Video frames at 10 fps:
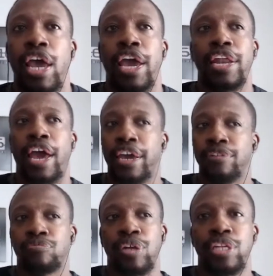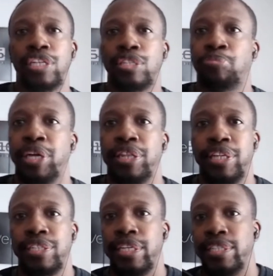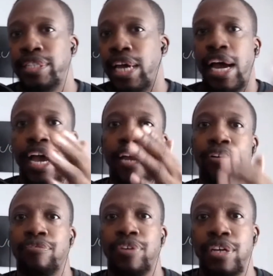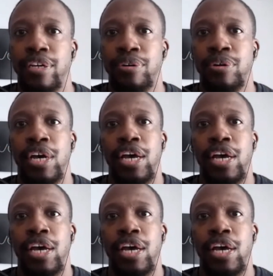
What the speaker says: And I can really spend this entire video